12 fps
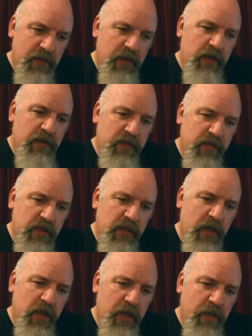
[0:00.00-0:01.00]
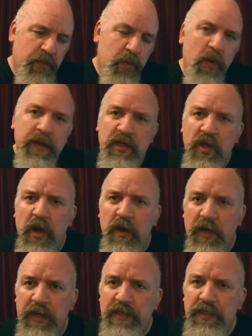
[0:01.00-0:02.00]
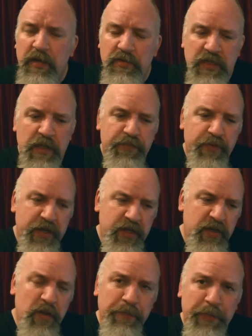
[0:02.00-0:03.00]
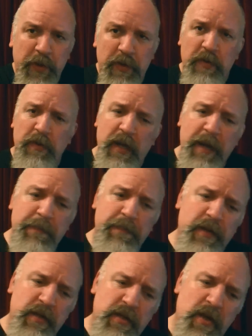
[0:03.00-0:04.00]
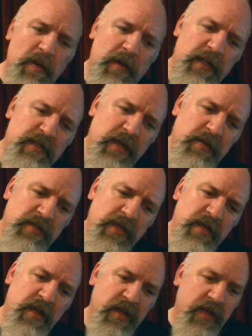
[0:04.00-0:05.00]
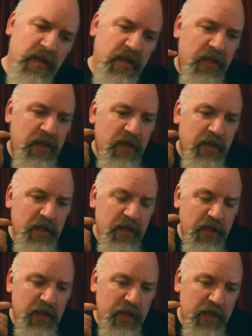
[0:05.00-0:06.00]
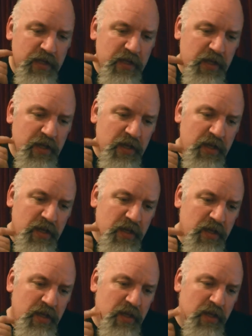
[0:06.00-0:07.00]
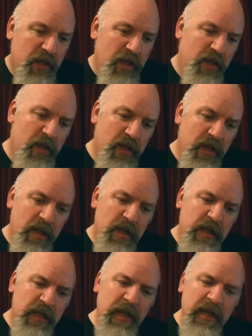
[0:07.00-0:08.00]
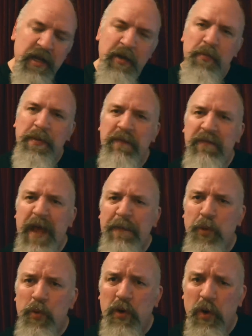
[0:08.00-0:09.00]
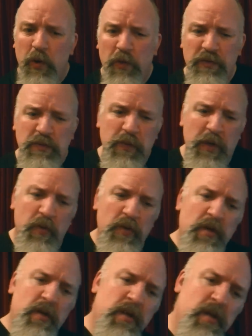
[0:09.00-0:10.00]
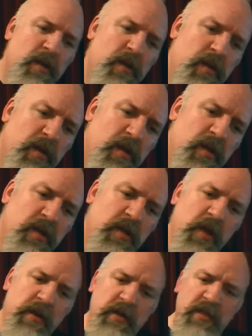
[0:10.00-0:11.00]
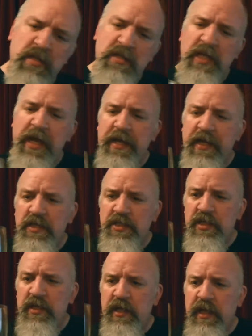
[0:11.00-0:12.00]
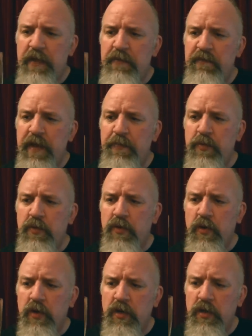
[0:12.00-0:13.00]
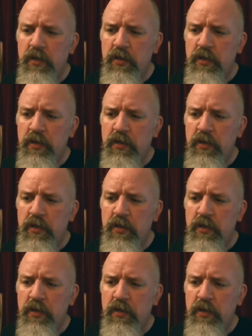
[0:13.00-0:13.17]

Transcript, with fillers: Kind of um, quite darkly toasted bread. Not burnt on that, but darkly toasted. And uh, getting a little bit of apple core as well. Kind of the tannins that you get with apple core.